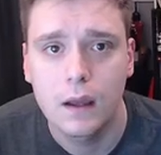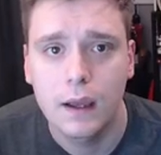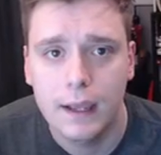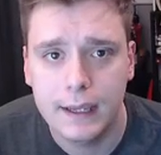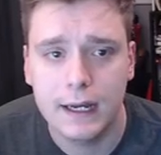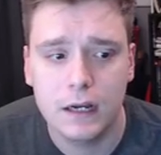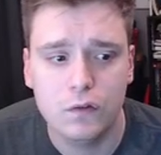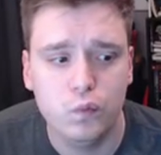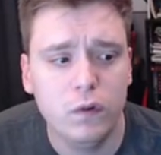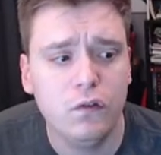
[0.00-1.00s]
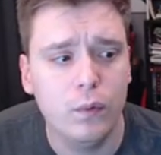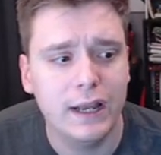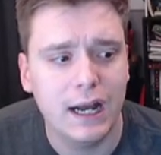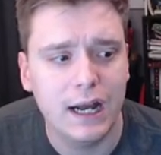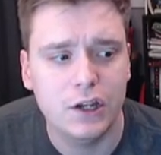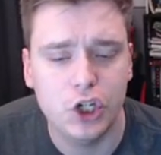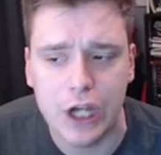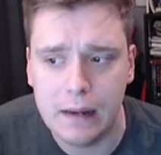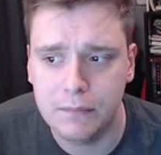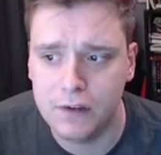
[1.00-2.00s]
Hey guys, what's going on?
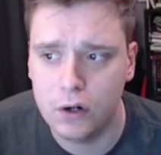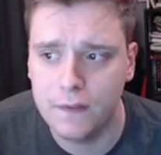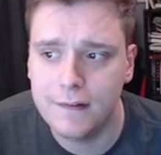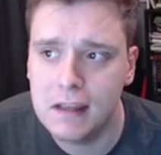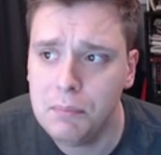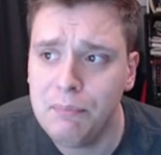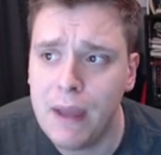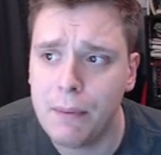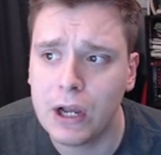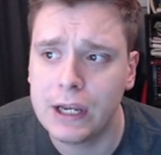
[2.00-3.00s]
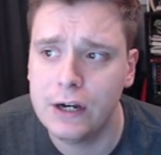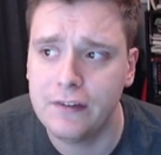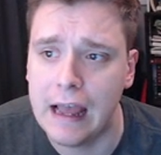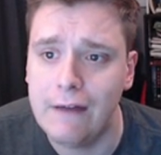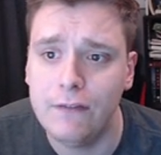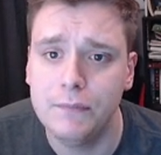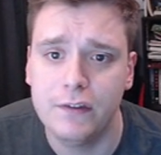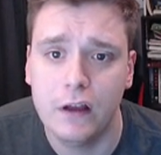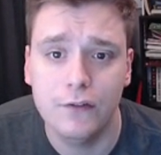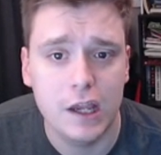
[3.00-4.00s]
James here, and the Tampa Bay Buccaneers have
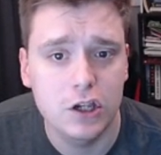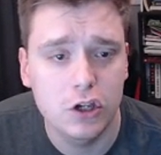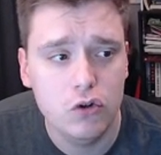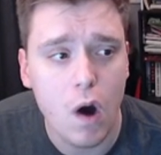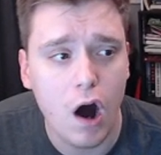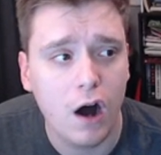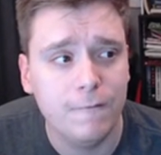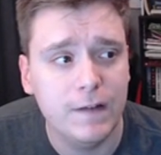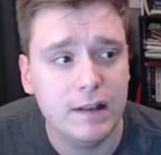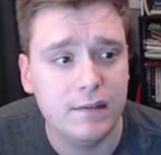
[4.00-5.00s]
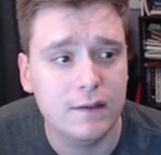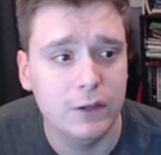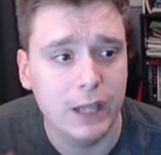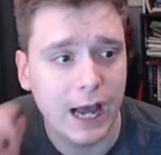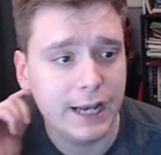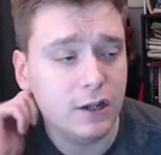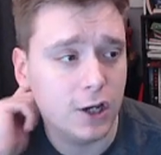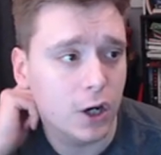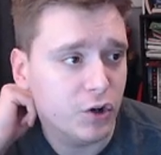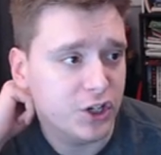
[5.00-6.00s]
themselves a new offensive line
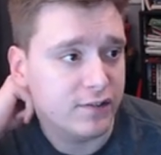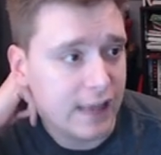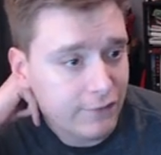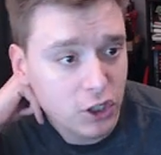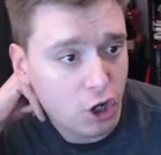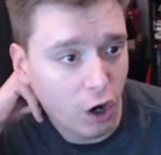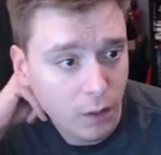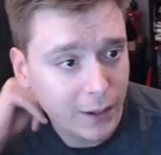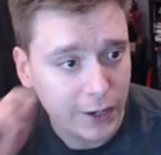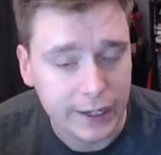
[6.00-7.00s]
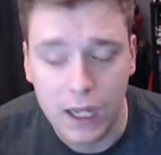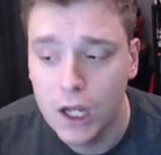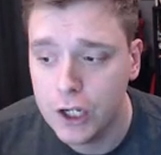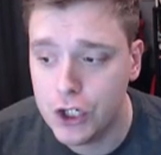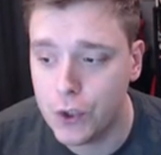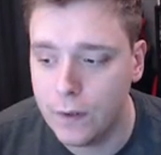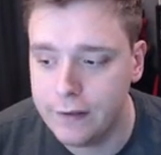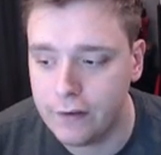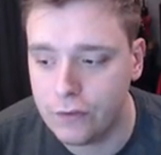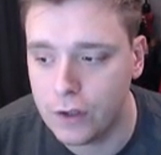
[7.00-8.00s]
coach as Kevin Carberry
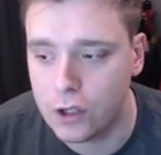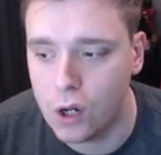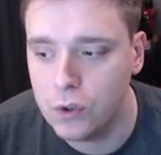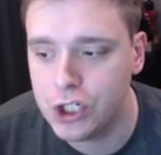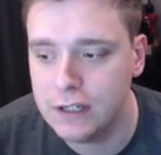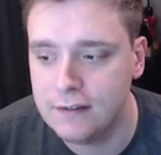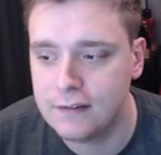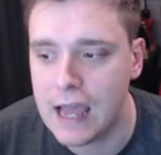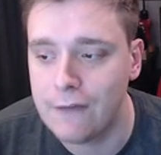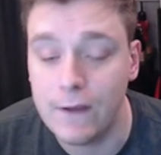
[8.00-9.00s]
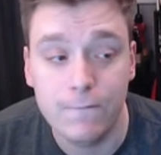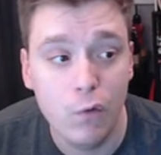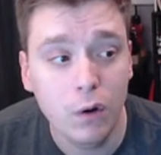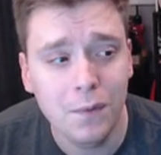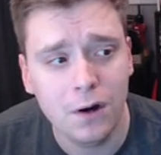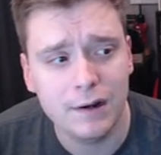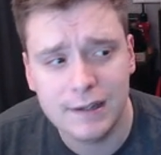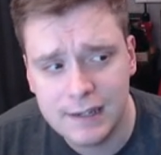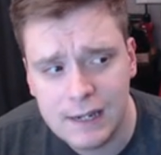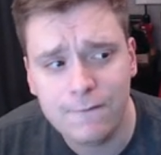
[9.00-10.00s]
joins the coaching staff, a former
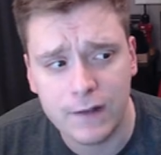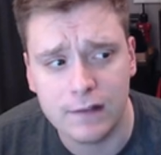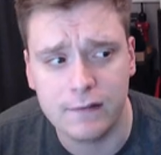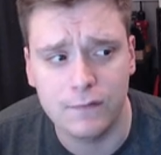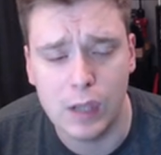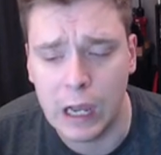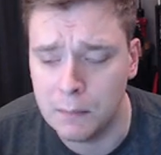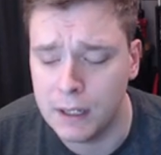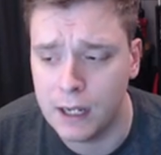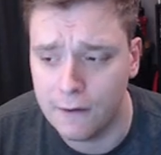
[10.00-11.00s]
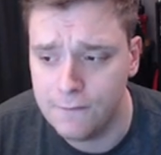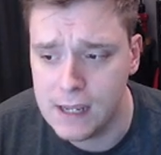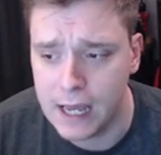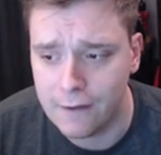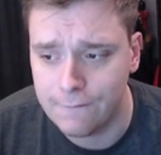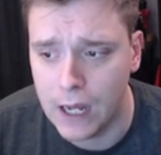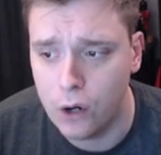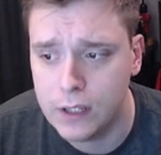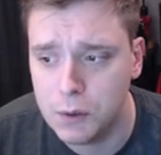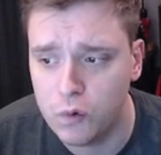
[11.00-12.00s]
defensive lineman of the
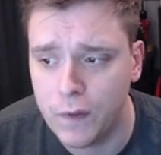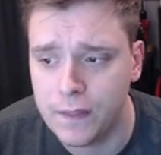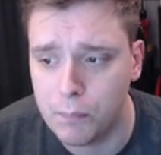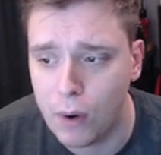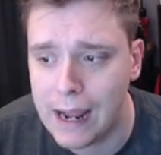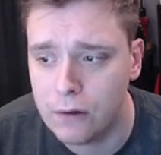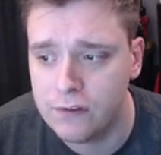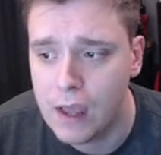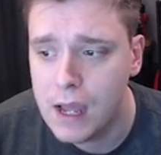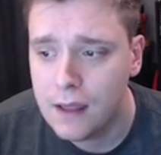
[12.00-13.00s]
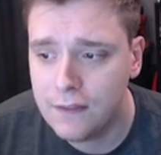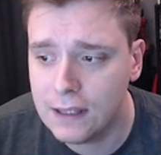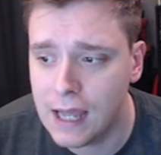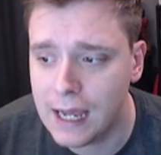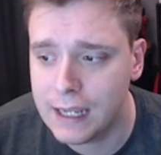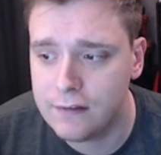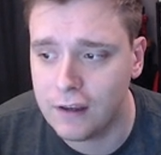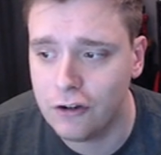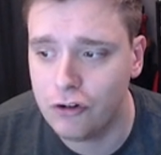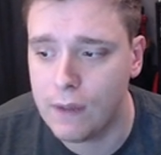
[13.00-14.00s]
NFL. He was with the Browns, the Lions
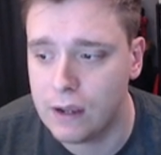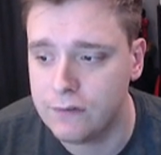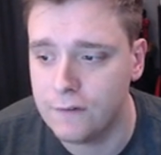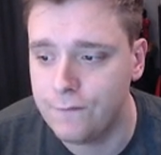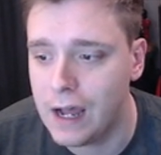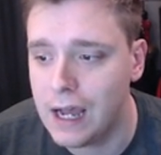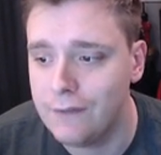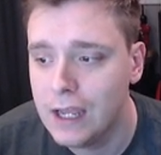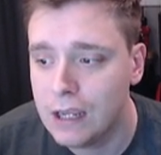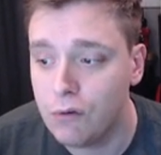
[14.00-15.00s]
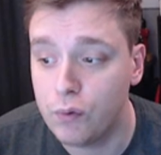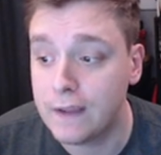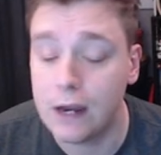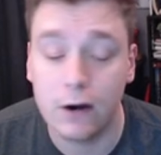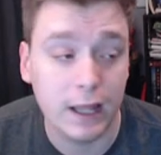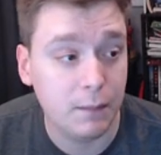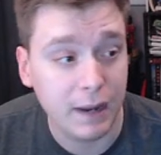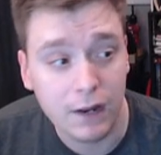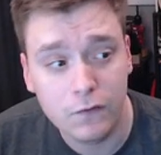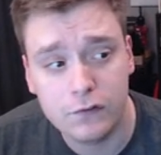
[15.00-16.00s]
in 2005. He was with the Carolina
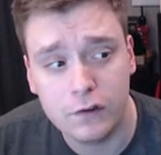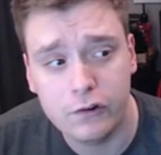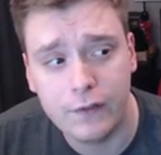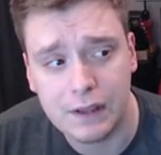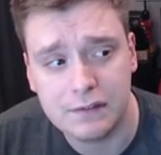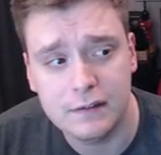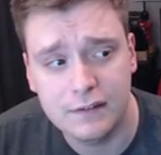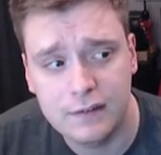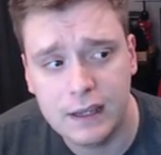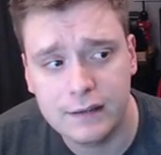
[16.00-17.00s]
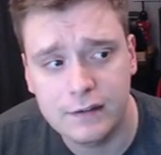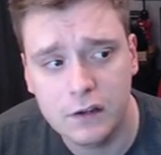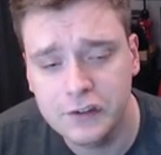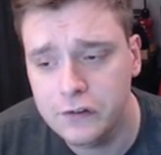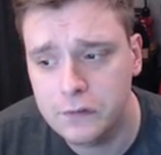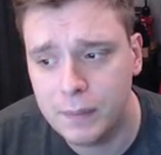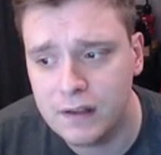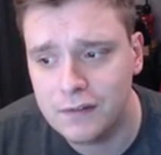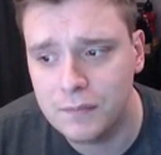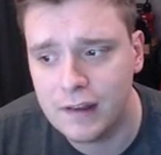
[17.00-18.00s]
Panthers in 2006. He also
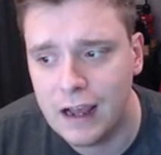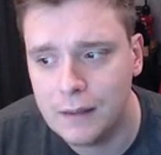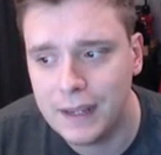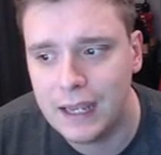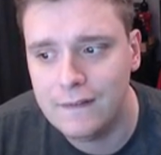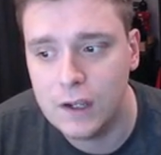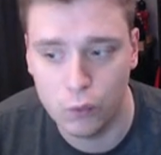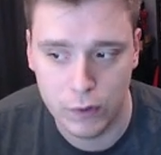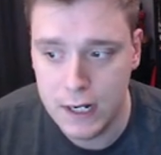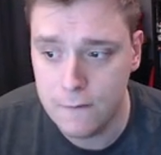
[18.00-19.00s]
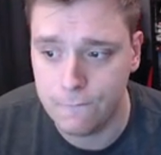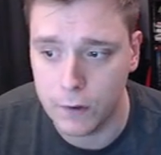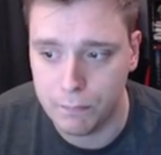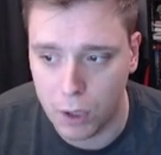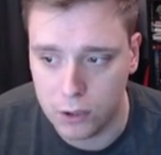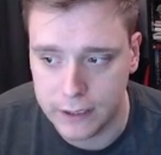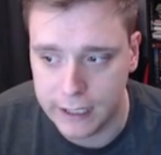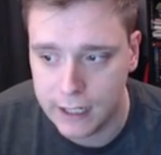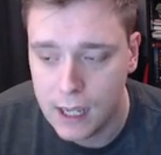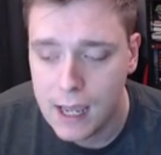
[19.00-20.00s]
spent some time in the Arena Football
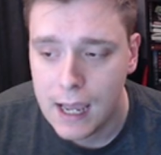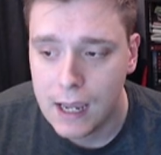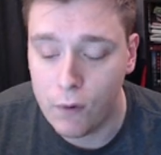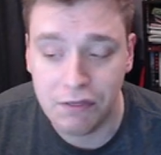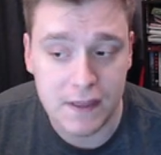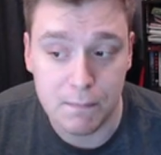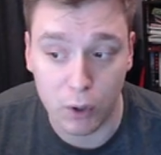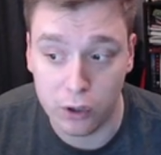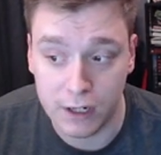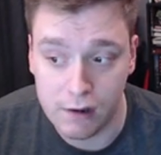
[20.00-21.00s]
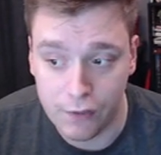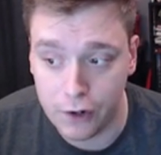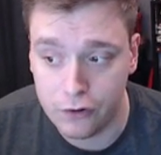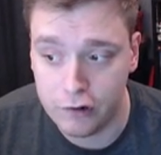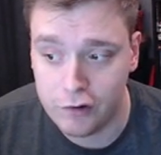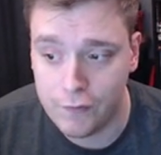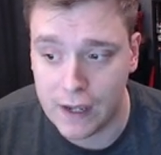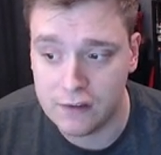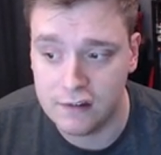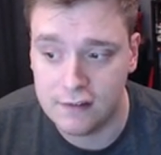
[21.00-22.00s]
League with the Berlin Thunder in
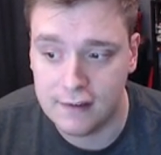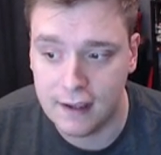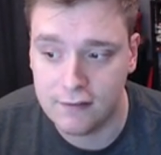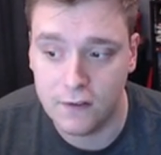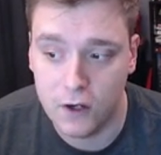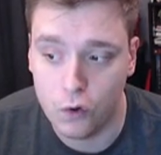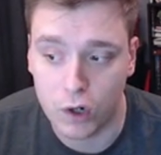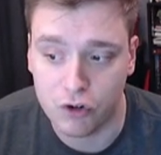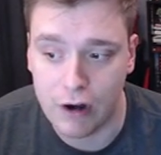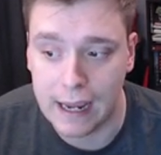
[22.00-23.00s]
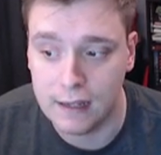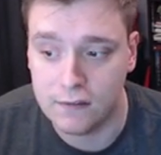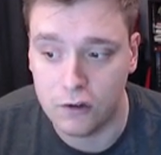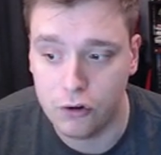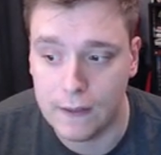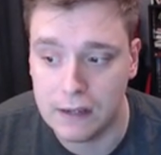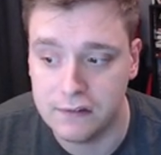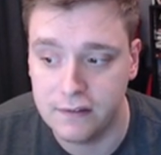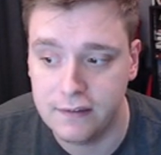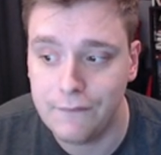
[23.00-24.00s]
2006, the New York Dragons in
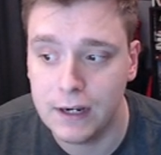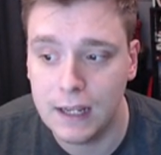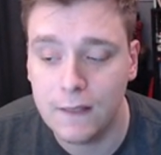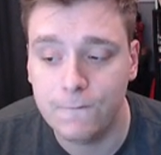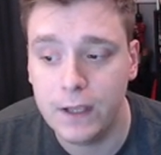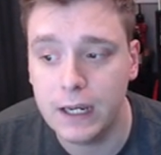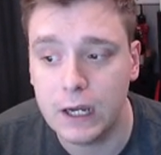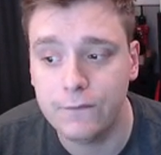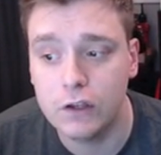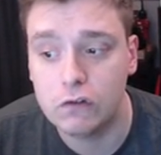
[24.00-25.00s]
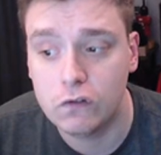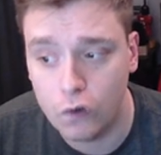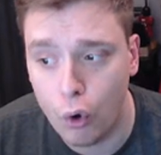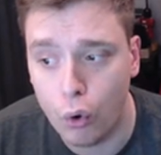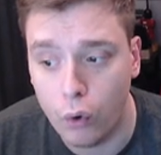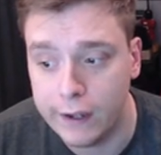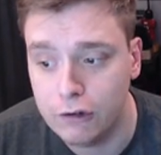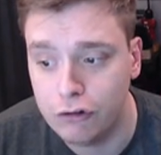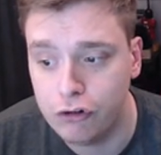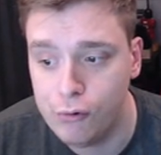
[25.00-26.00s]
2007, and the Philadelphia Soul
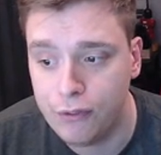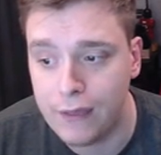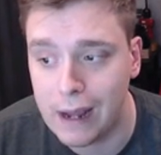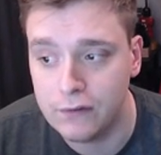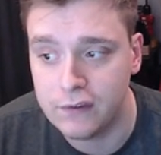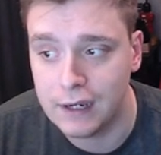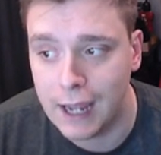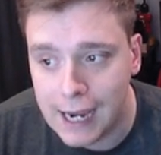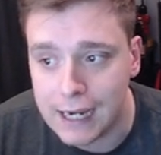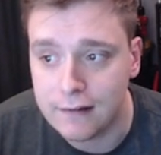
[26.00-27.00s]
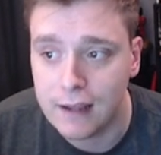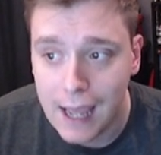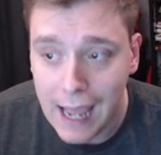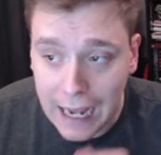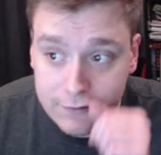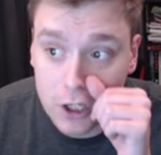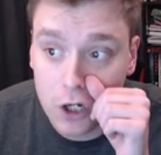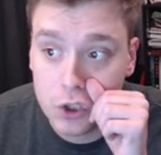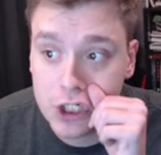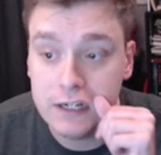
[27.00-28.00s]
in 2008. As a
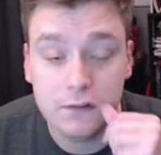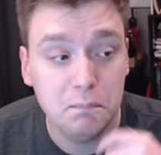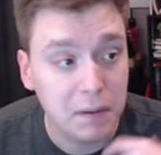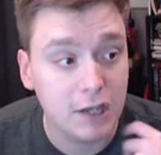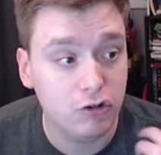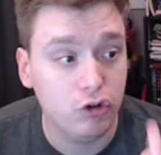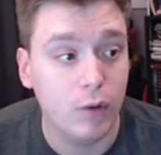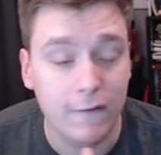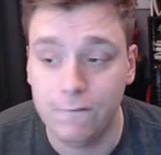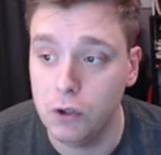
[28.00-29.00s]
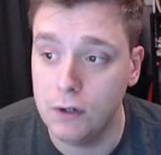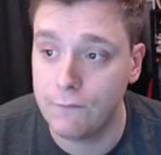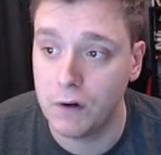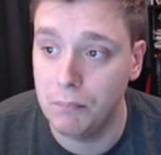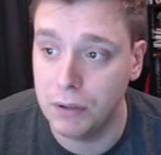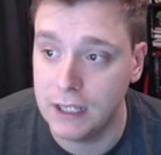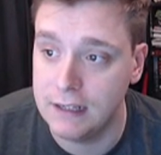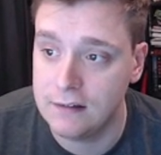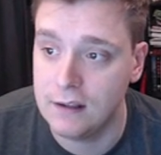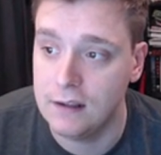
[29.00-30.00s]
coach, he's been to a few different
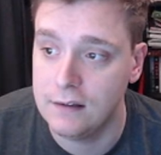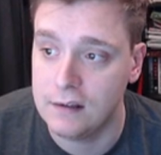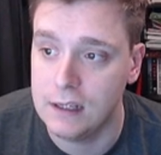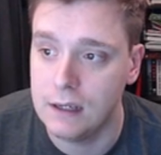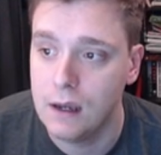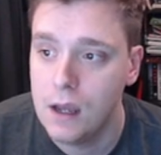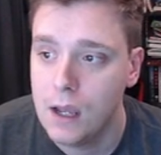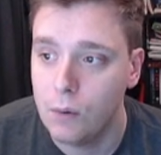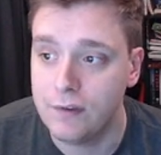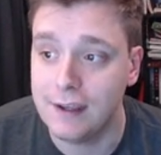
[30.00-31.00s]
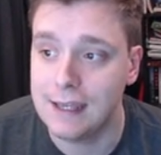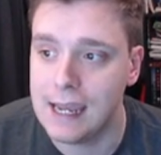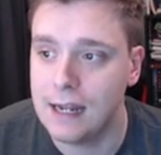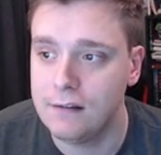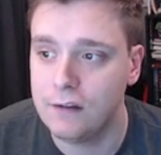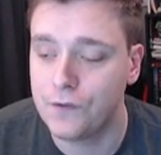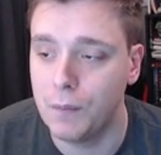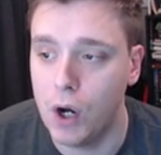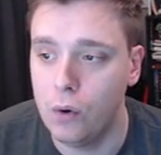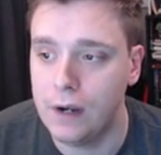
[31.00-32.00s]
places. He was at Kansas
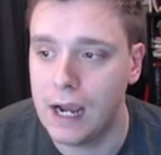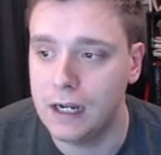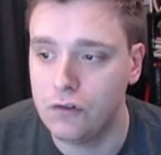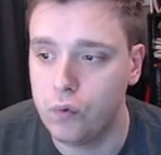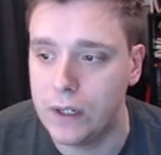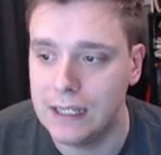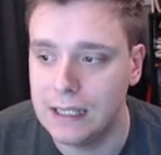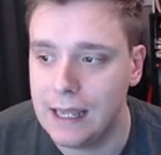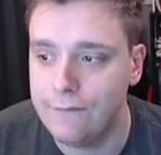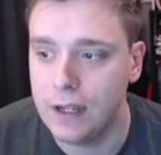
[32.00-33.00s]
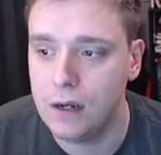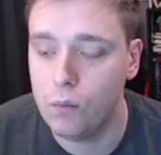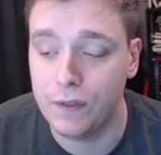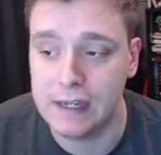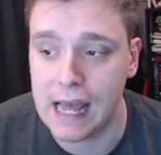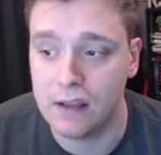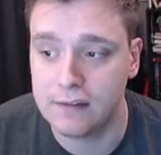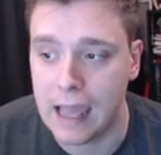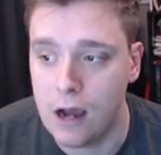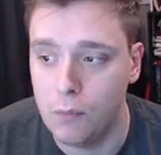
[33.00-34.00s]
from 09 to 2011, with the Dallas
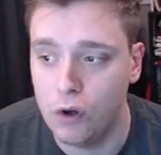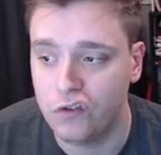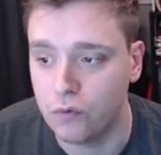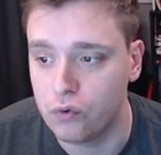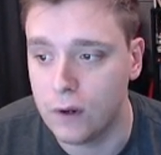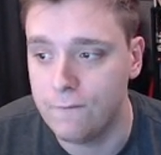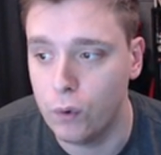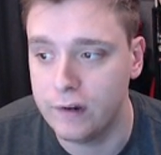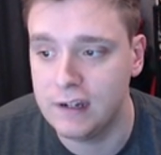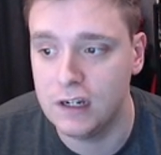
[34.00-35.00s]
Cowboys from 2014